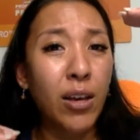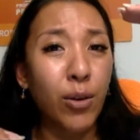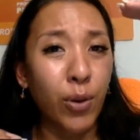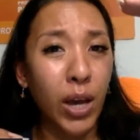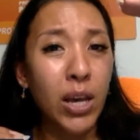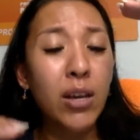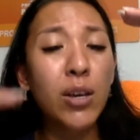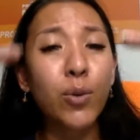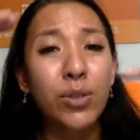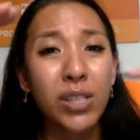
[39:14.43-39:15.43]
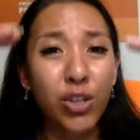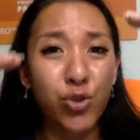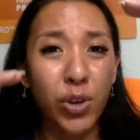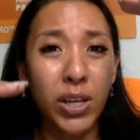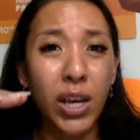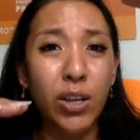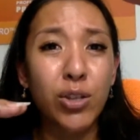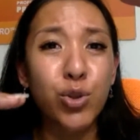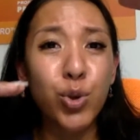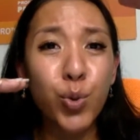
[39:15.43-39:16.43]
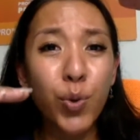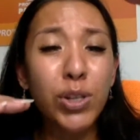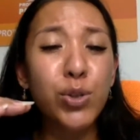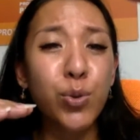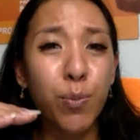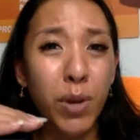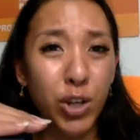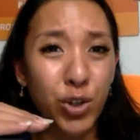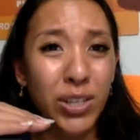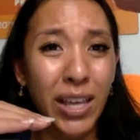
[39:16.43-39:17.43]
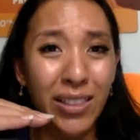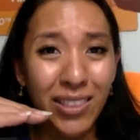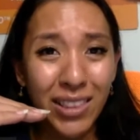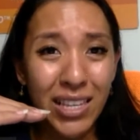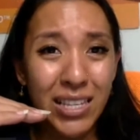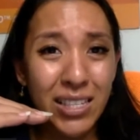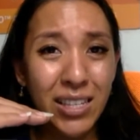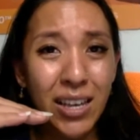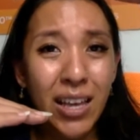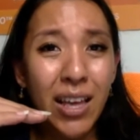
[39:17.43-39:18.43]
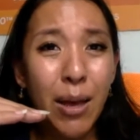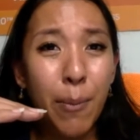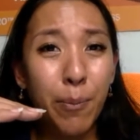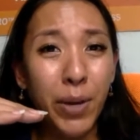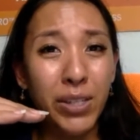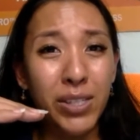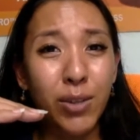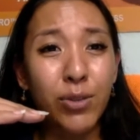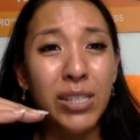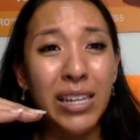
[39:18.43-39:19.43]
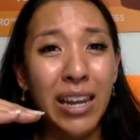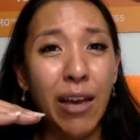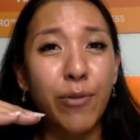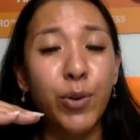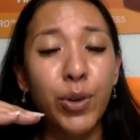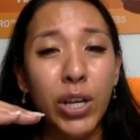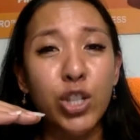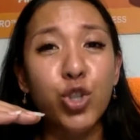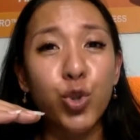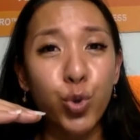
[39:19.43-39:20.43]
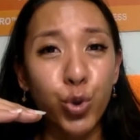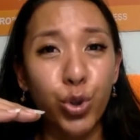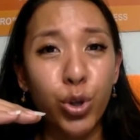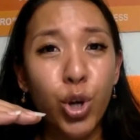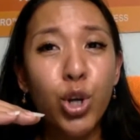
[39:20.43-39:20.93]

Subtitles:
Okay, it will start shrinking. So you want to make sure that this muscles level is good,